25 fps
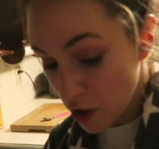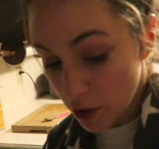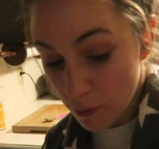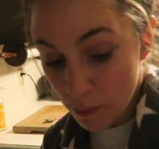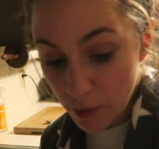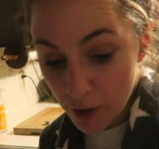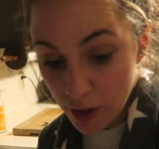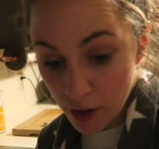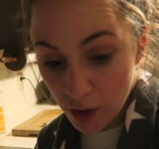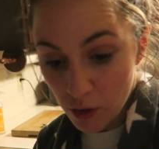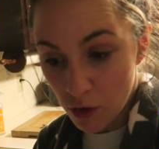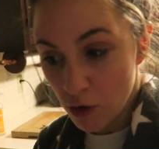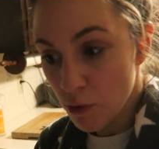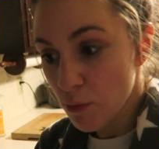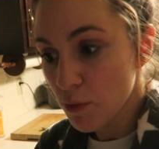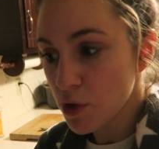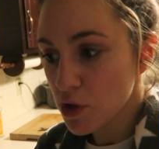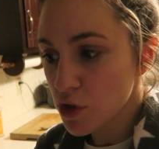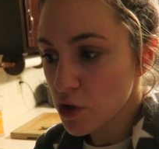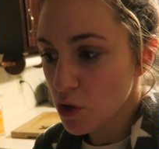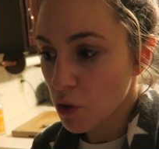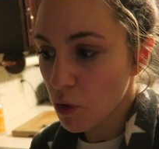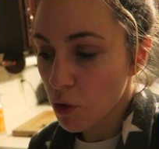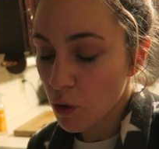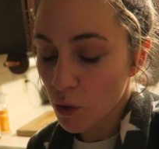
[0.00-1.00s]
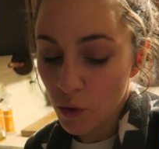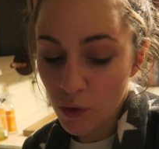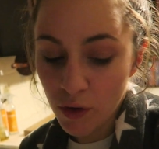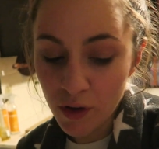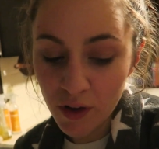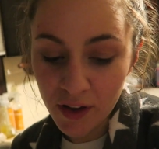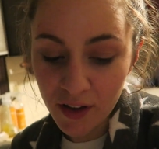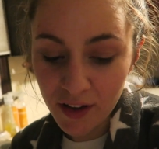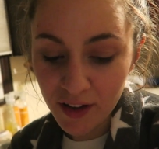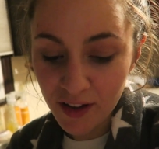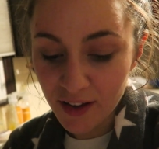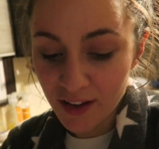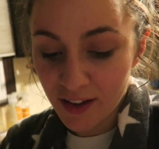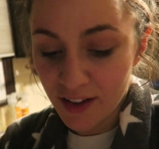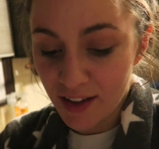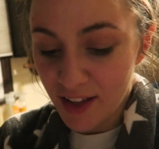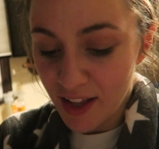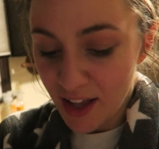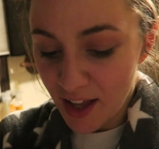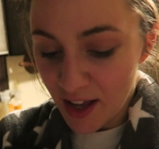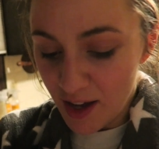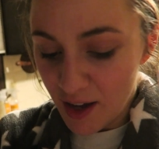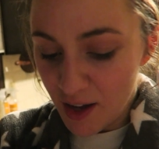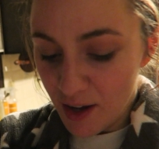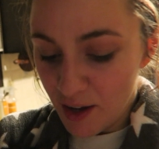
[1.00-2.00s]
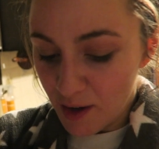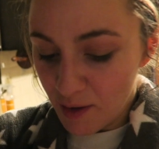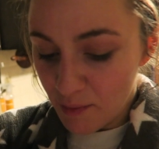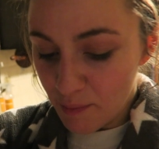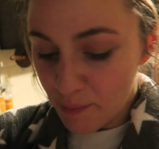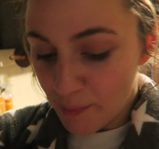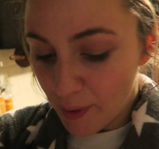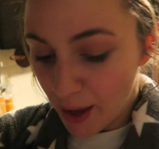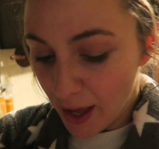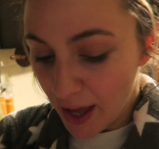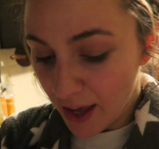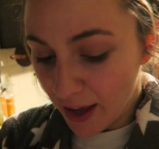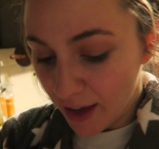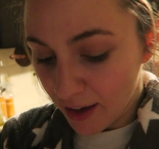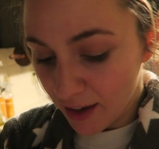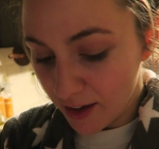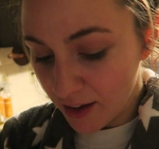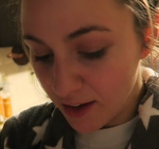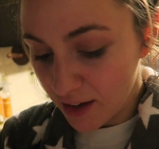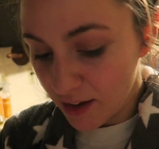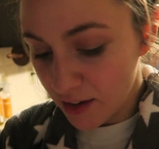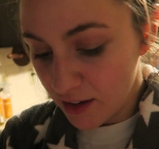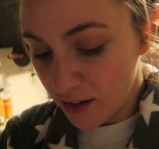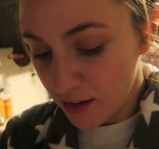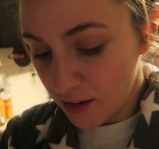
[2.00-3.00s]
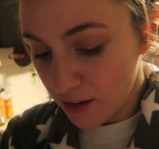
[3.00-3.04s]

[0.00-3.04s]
took up like almost the whole bag.